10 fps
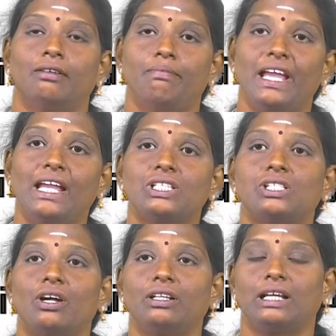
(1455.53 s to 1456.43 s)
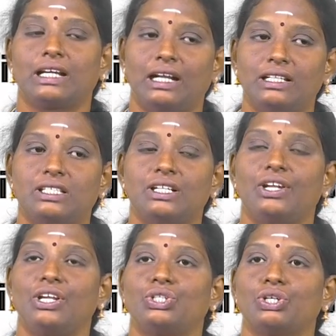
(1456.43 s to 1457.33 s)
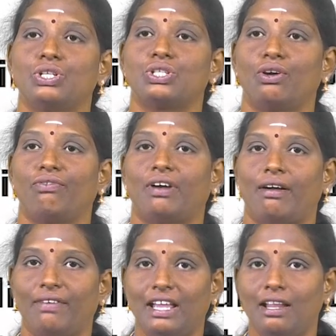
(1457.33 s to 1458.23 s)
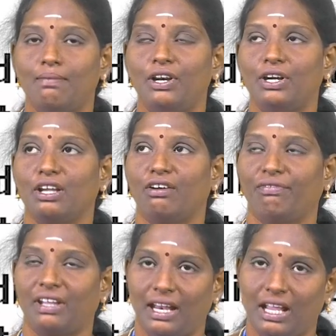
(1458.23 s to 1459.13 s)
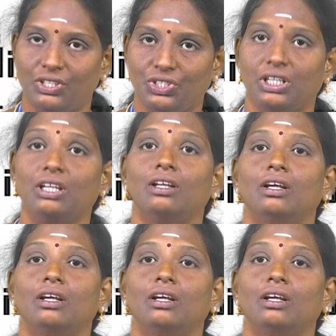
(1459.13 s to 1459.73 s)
based on the considerations of availability of energy